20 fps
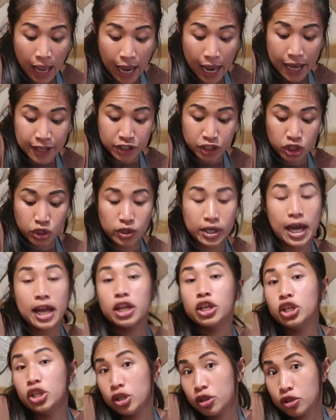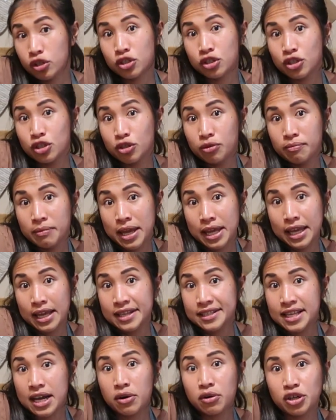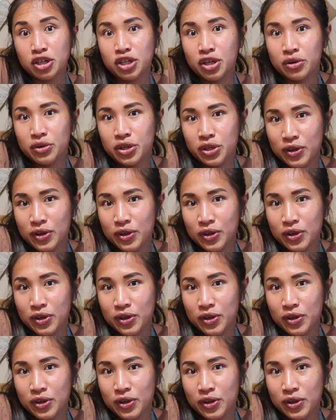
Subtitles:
As you get used to making sourdough,